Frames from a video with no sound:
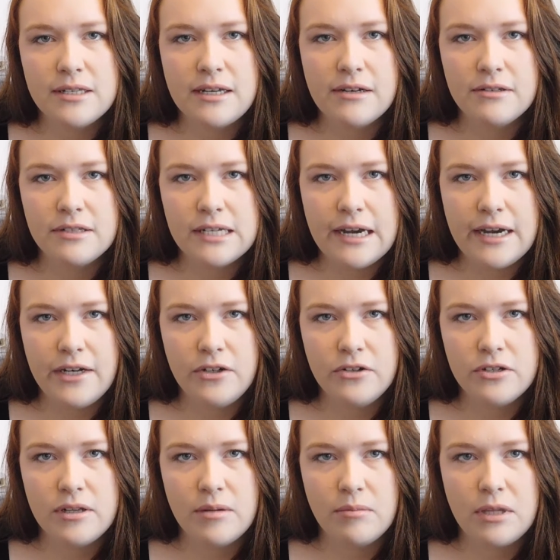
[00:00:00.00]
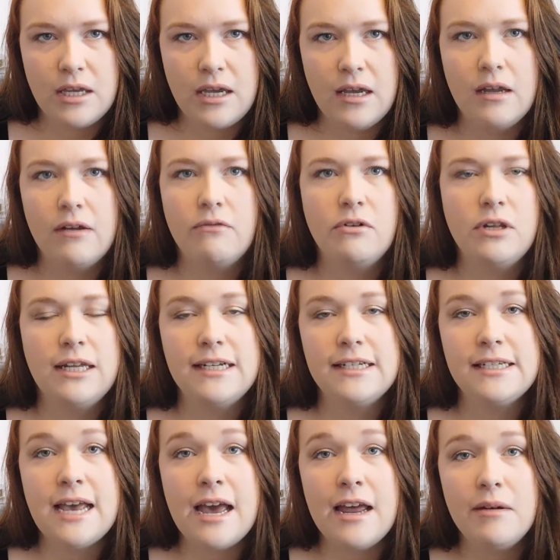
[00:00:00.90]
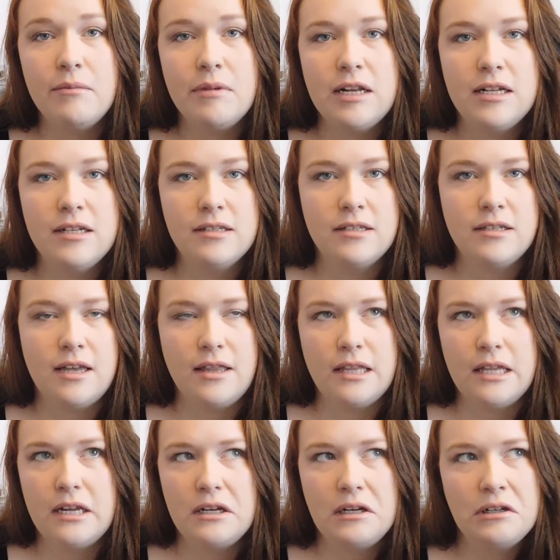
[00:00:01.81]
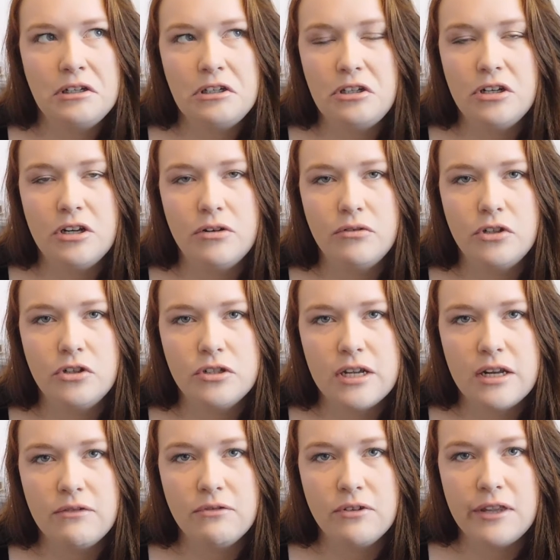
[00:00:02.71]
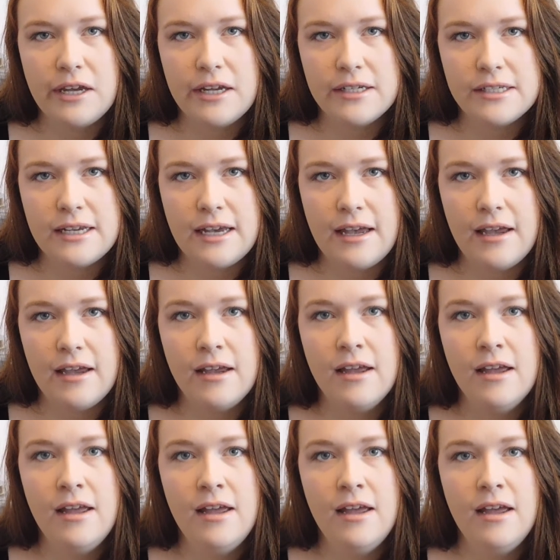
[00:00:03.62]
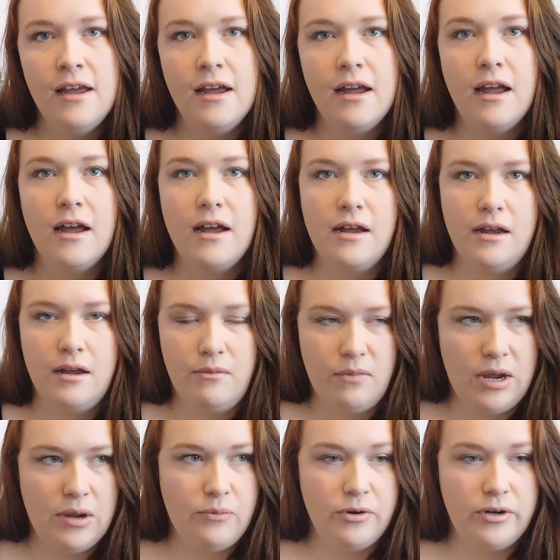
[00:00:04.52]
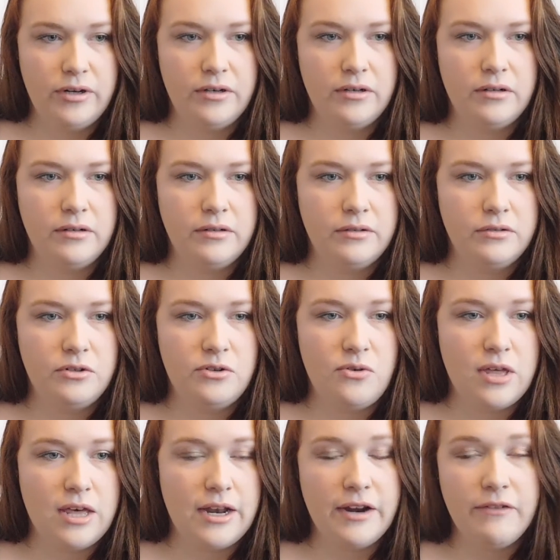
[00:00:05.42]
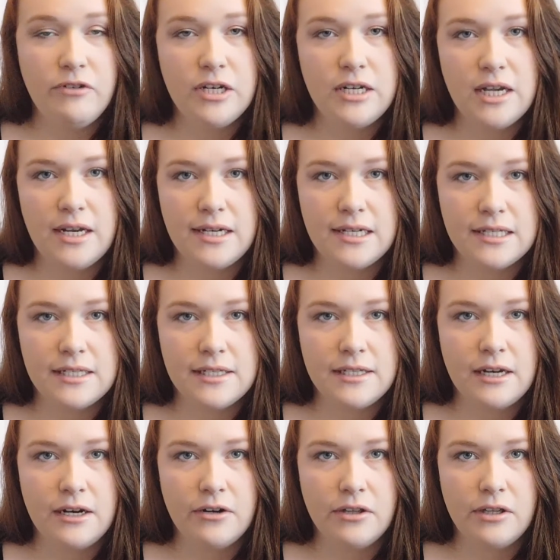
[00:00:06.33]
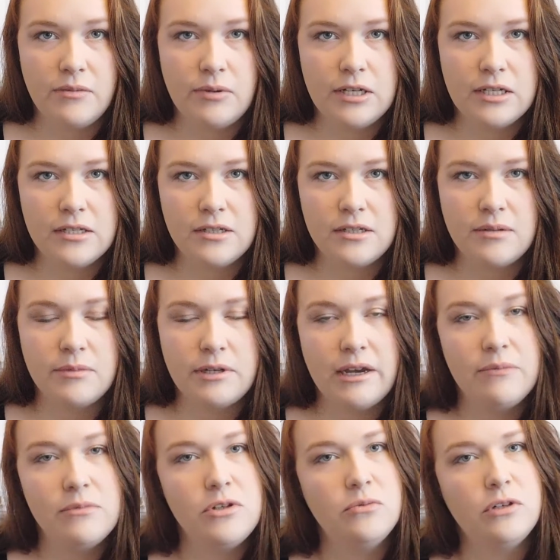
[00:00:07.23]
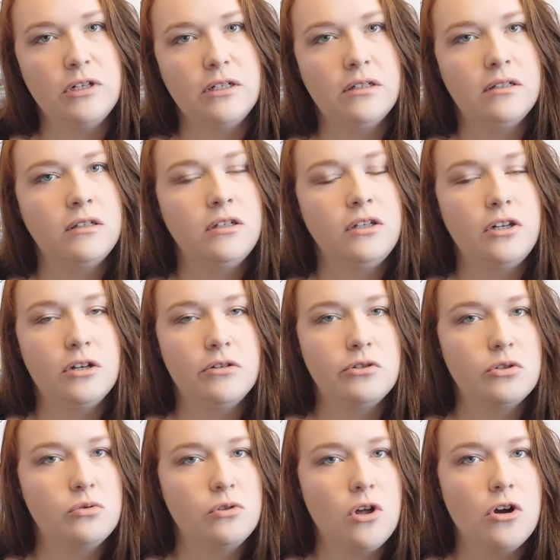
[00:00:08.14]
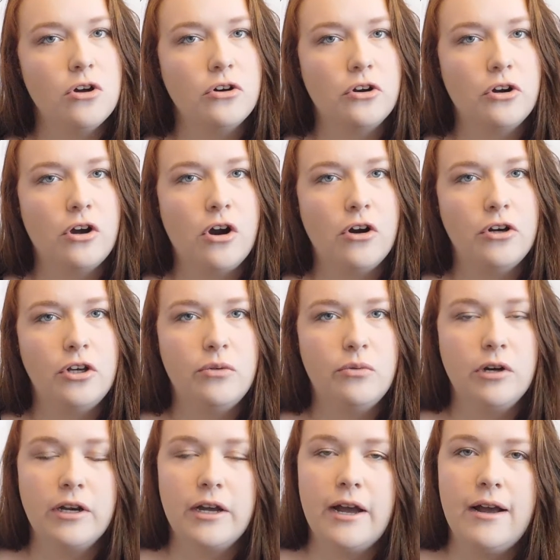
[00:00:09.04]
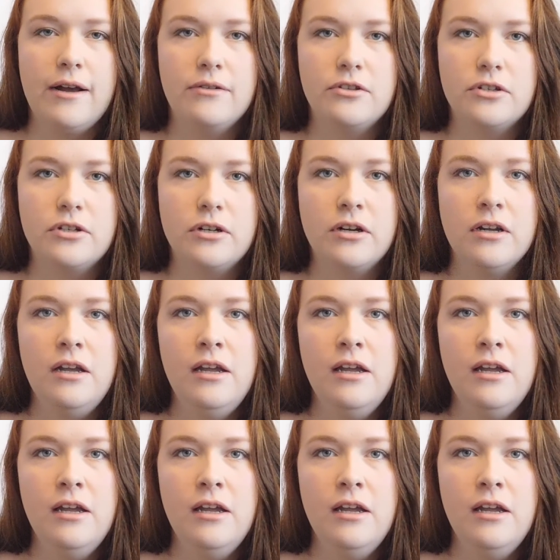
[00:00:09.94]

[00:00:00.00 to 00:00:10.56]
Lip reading: outside or something for like 10 minutes and then, you're done for that day. I wouldn't do that every day necessarily, because sometimes you want to, do longer cardio workouts or